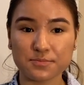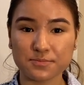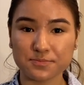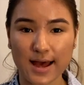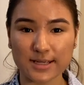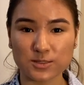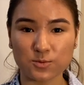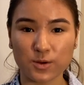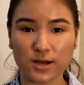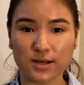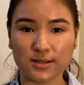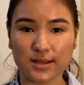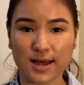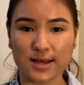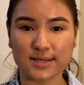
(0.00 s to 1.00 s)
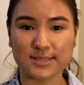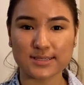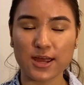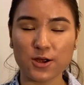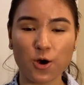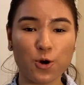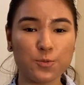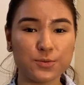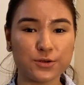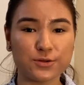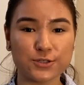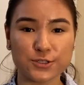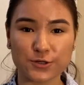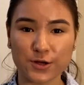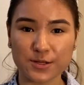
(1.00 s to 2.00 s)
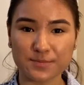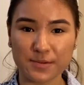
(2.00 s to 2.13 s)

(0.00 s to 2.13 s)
As well as, I hope you enjoyed